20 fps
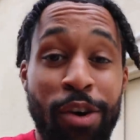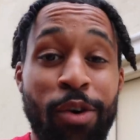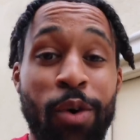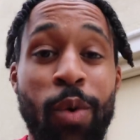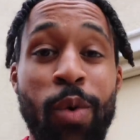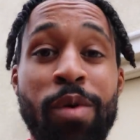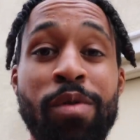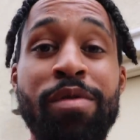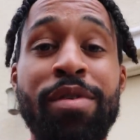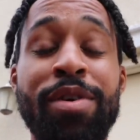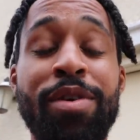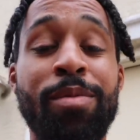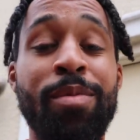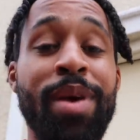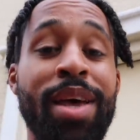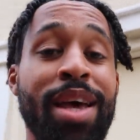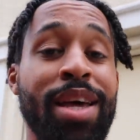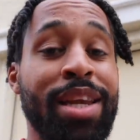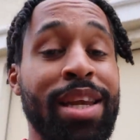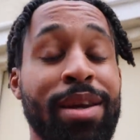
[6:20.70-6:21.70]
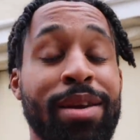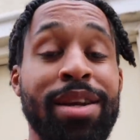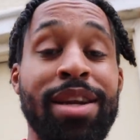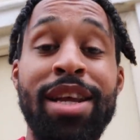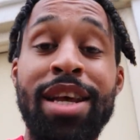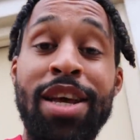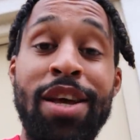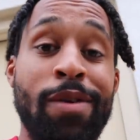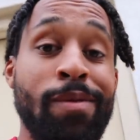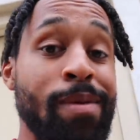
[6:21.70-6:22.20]
court reveal, man, and
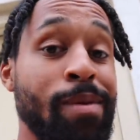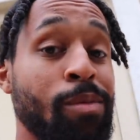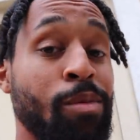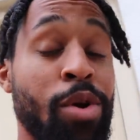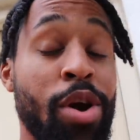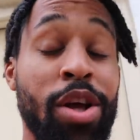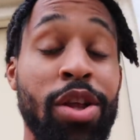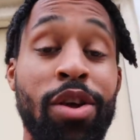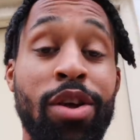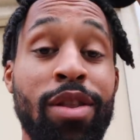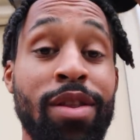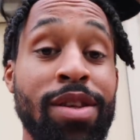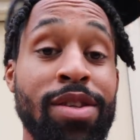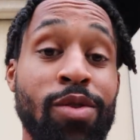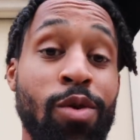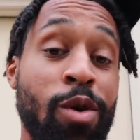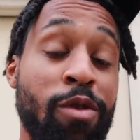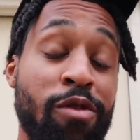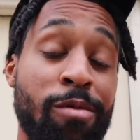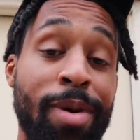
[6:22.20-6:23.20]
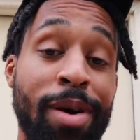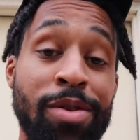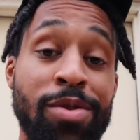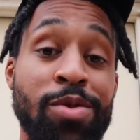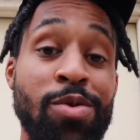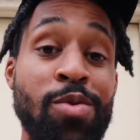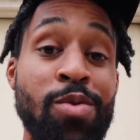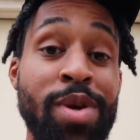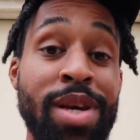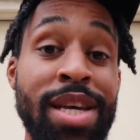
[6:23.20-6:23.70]
we've been working on this court for about
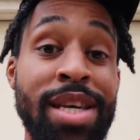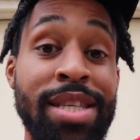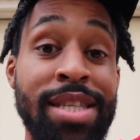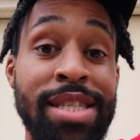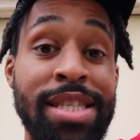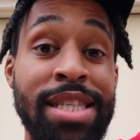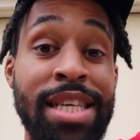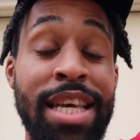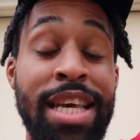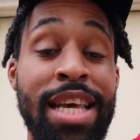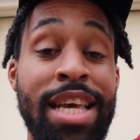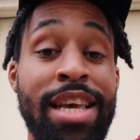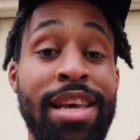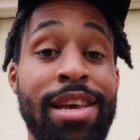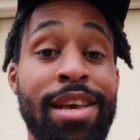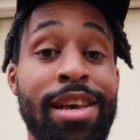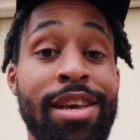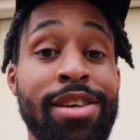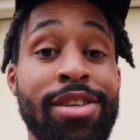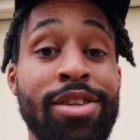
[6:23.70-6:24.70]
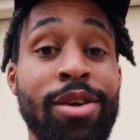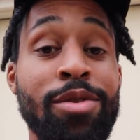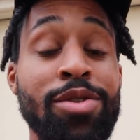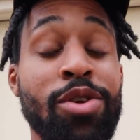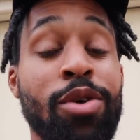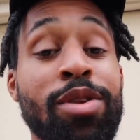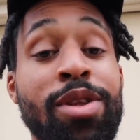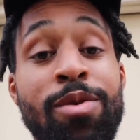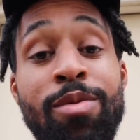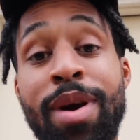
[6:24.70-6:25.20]
two weeks, so it's
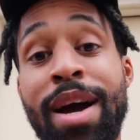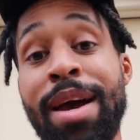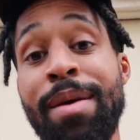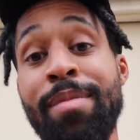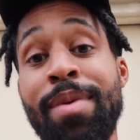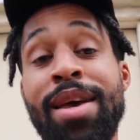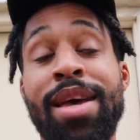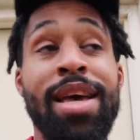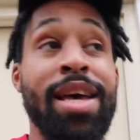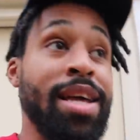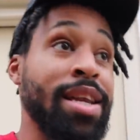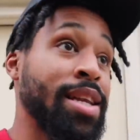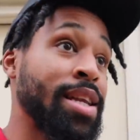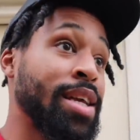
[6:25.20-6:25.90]
only right, man.